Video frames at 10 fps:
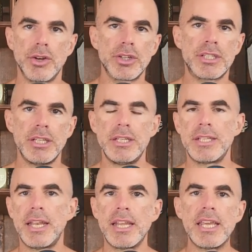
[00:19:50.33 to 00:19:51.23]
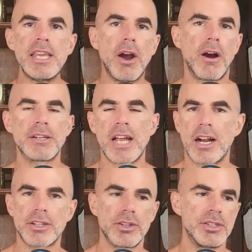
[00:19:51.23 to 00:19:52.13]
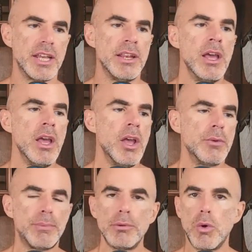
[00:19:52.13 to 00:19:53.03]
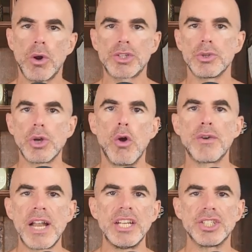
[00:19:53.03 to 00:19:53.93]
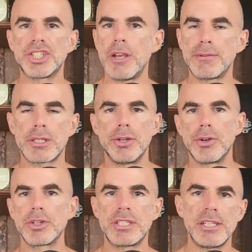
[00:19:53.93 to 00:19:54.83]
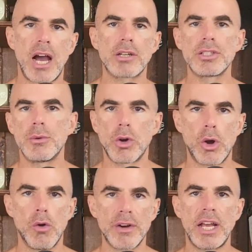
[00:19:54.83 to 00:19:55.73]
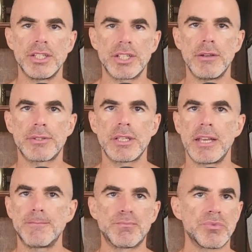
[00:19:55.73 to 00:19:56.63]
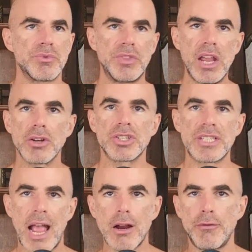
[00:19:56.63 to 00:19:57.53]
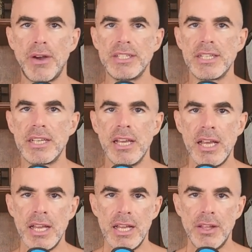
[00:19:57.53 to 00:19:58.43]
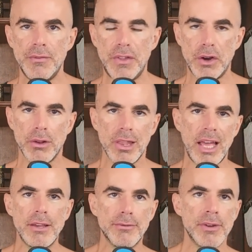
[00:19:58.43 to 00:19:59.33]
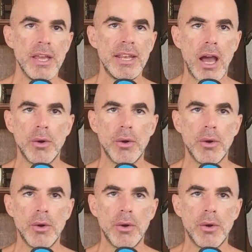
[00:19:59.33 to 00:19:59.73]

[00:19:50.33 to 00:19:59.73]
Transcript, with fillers: nurses and ER doctors and people who work those overnight shifts, the nurses and doctors that work overnight shifts. Like, They are sacrificing their life. Now,